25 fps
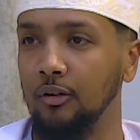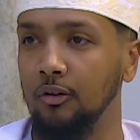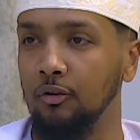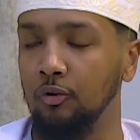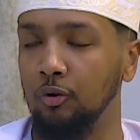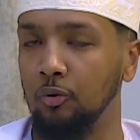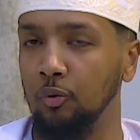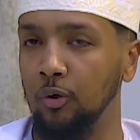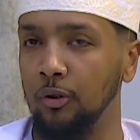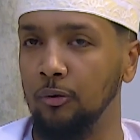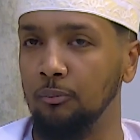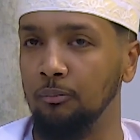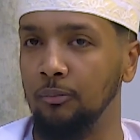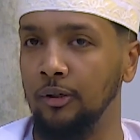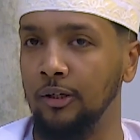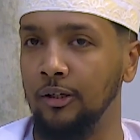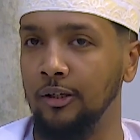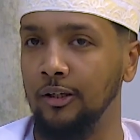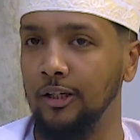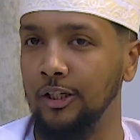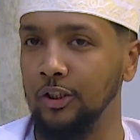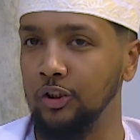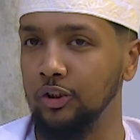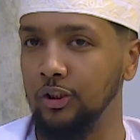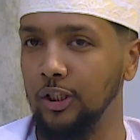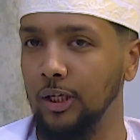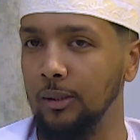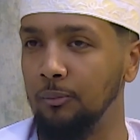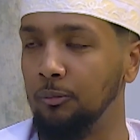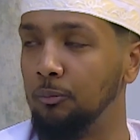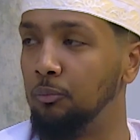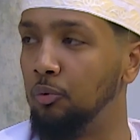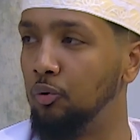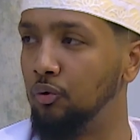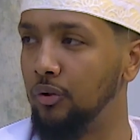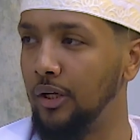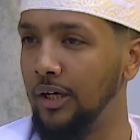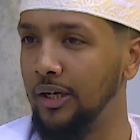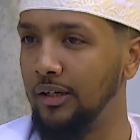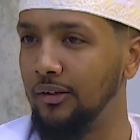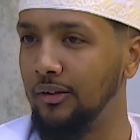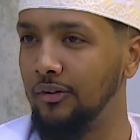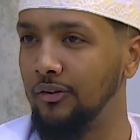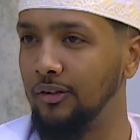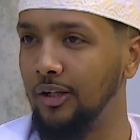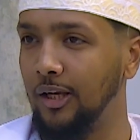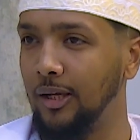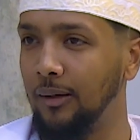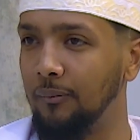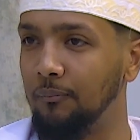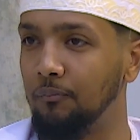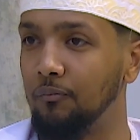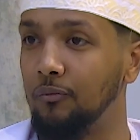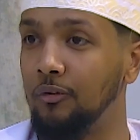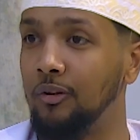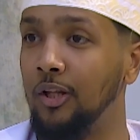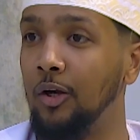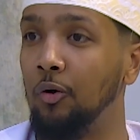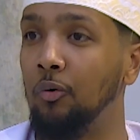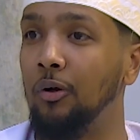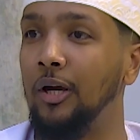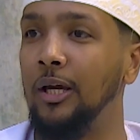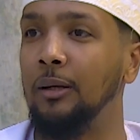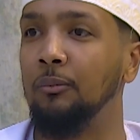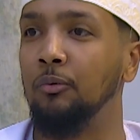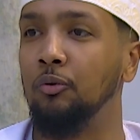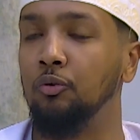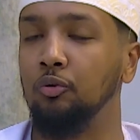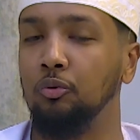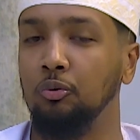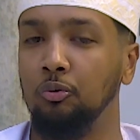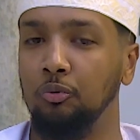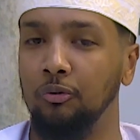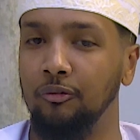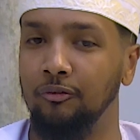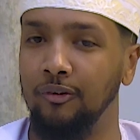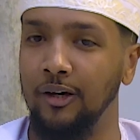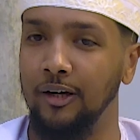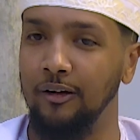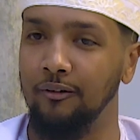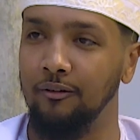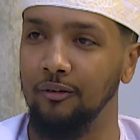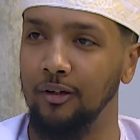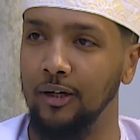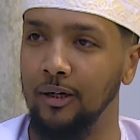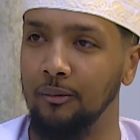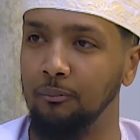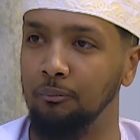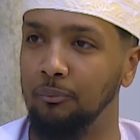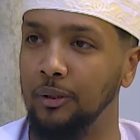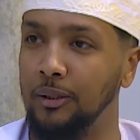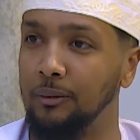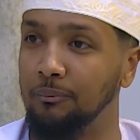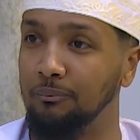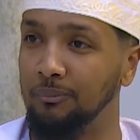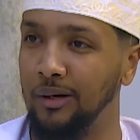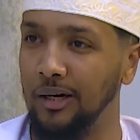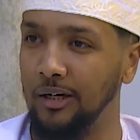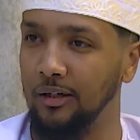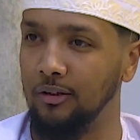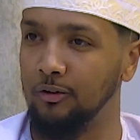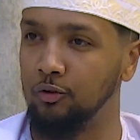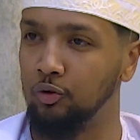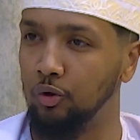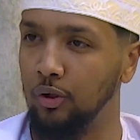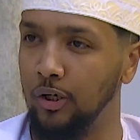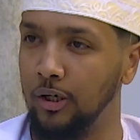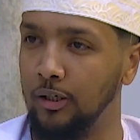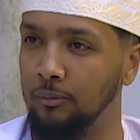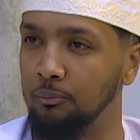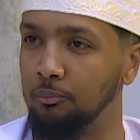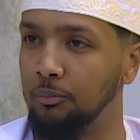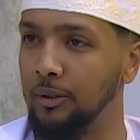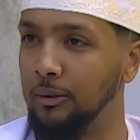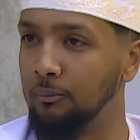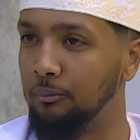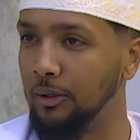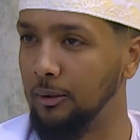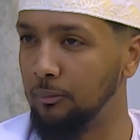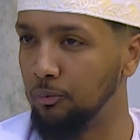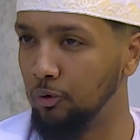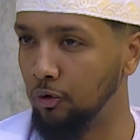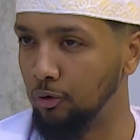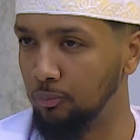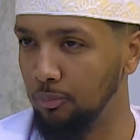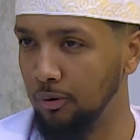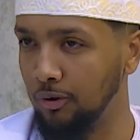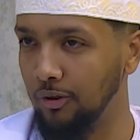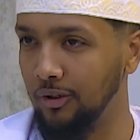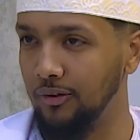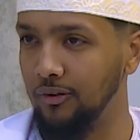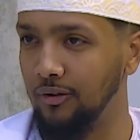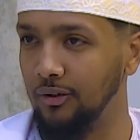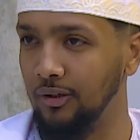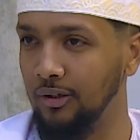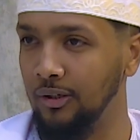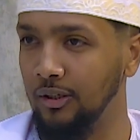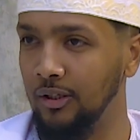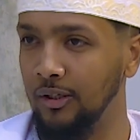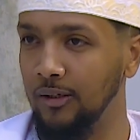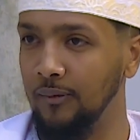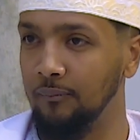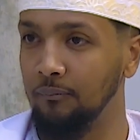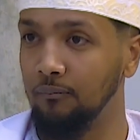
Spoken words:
when Barakash came and Busaidis came, they were able to revive it and bring back trade, bring back prosperity.